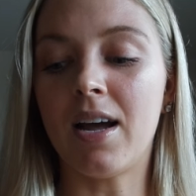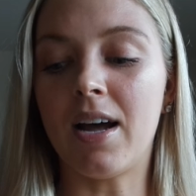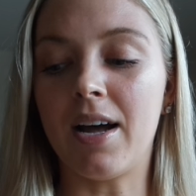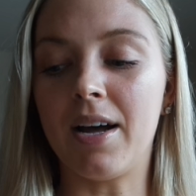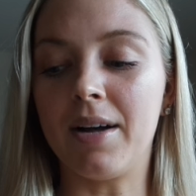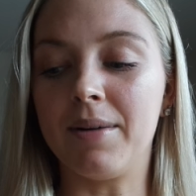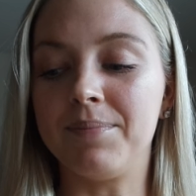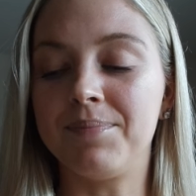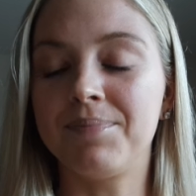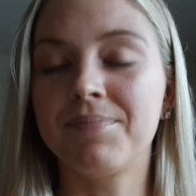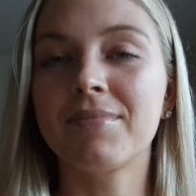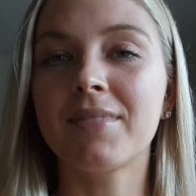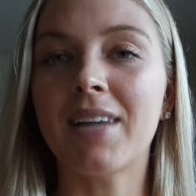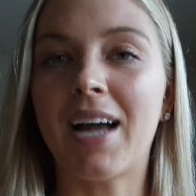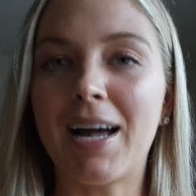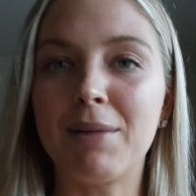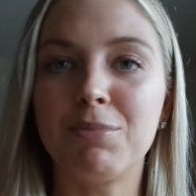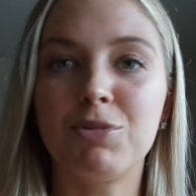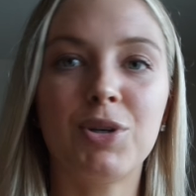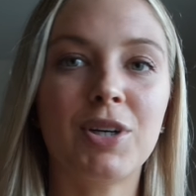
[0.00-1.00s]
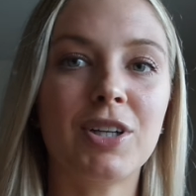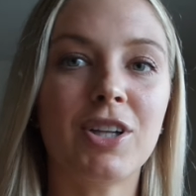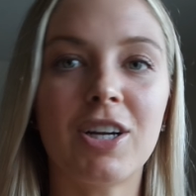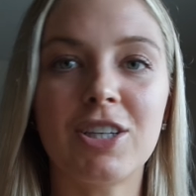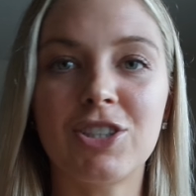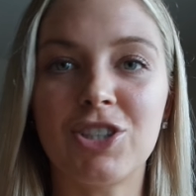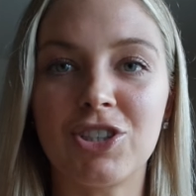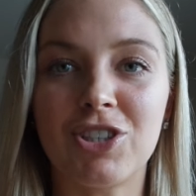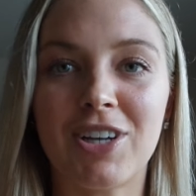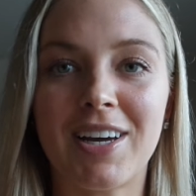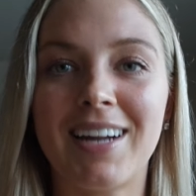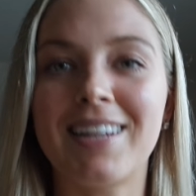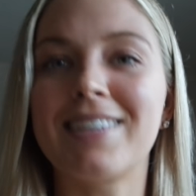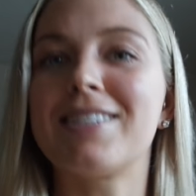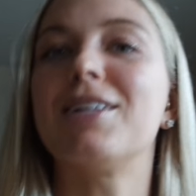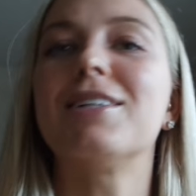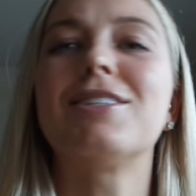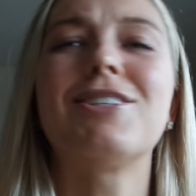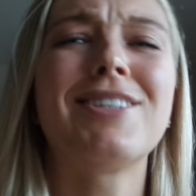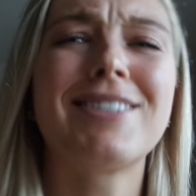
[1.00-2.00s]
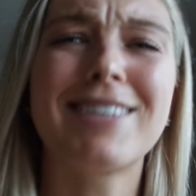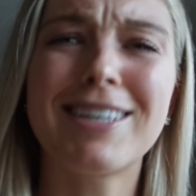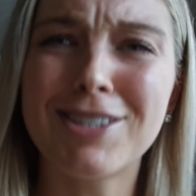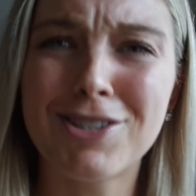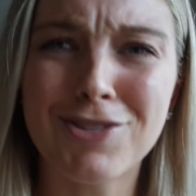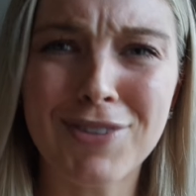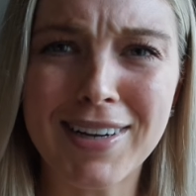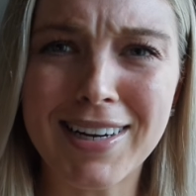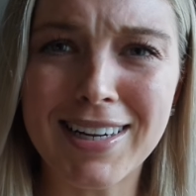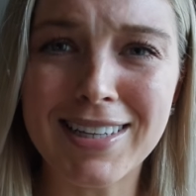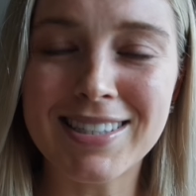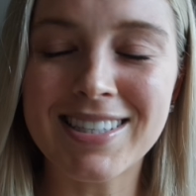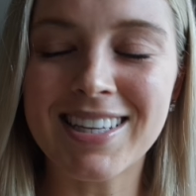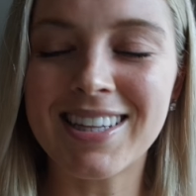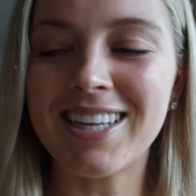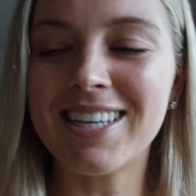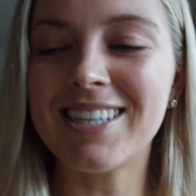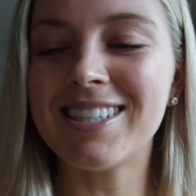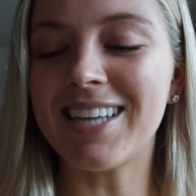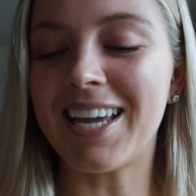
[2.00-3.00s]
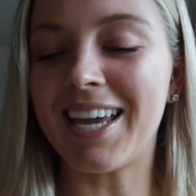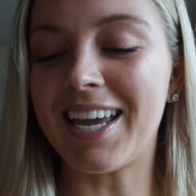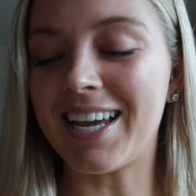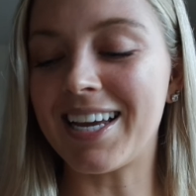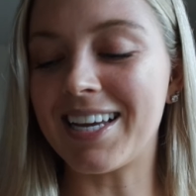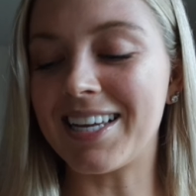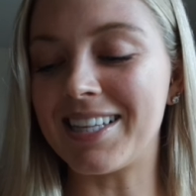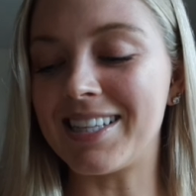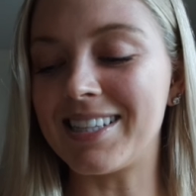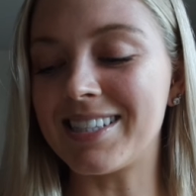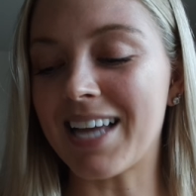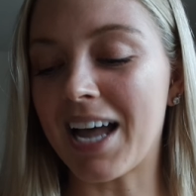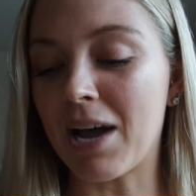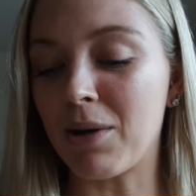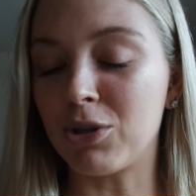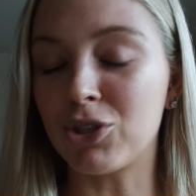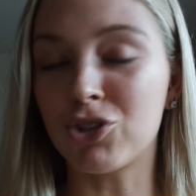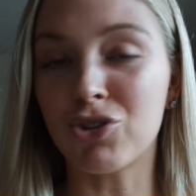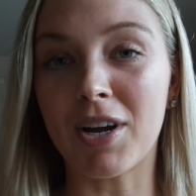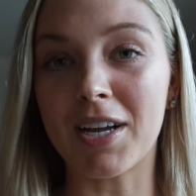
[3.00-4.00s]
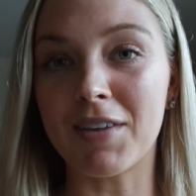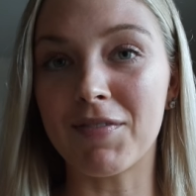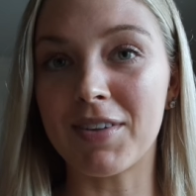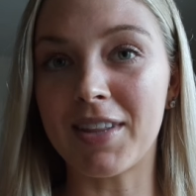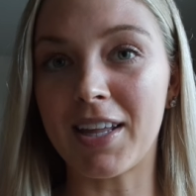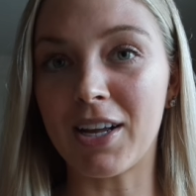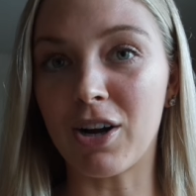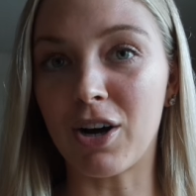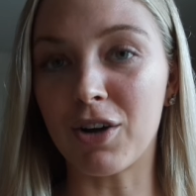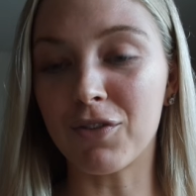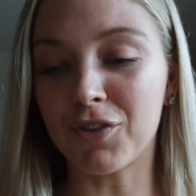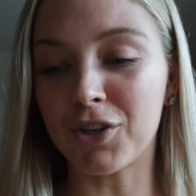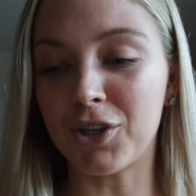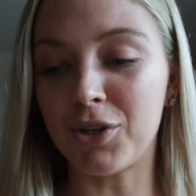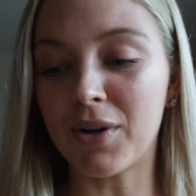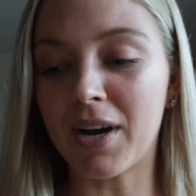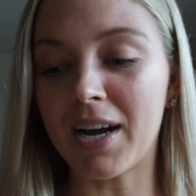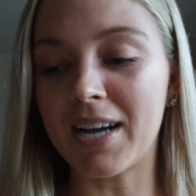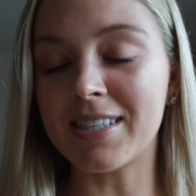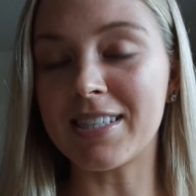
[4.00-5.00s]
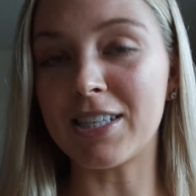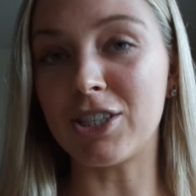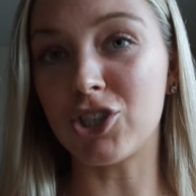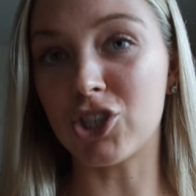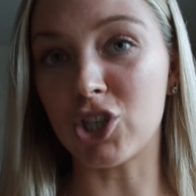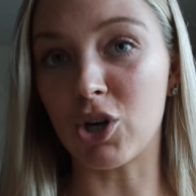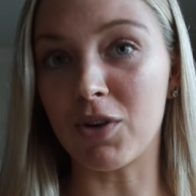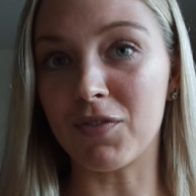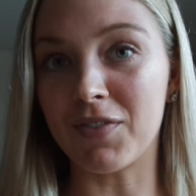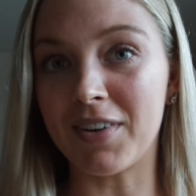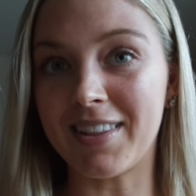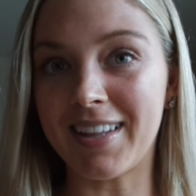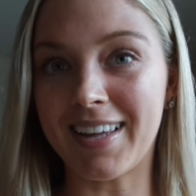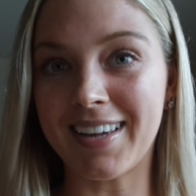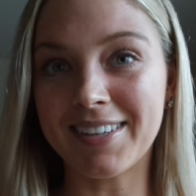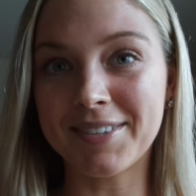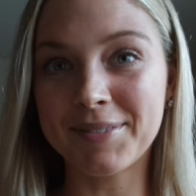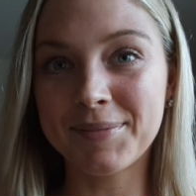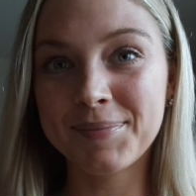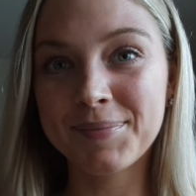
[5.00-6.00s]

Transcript: I'm doing a lot of chit-chatting, so let's just get straight into this, and I will try everything on for you guys and show everything.